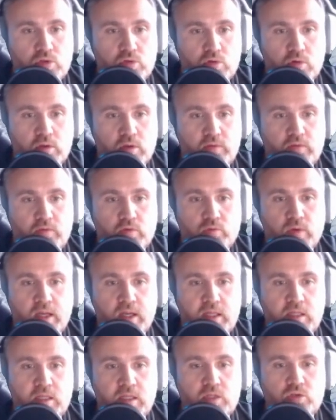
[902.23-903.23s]
if you
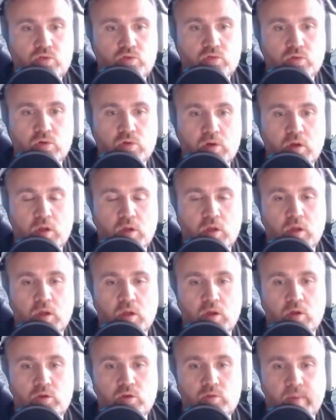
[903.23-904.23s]
really need to,
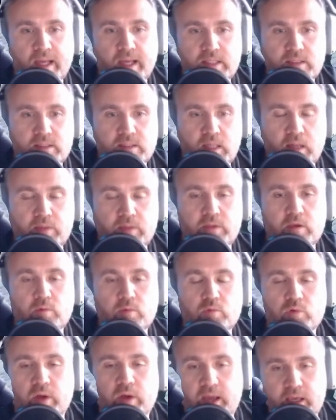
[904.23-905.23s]
you might start the
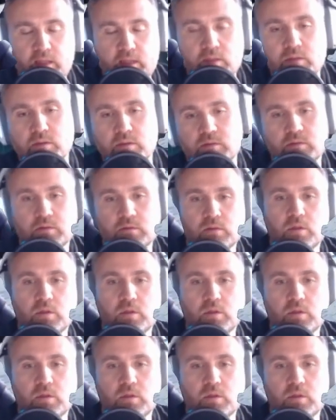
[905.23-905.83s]
upgrades,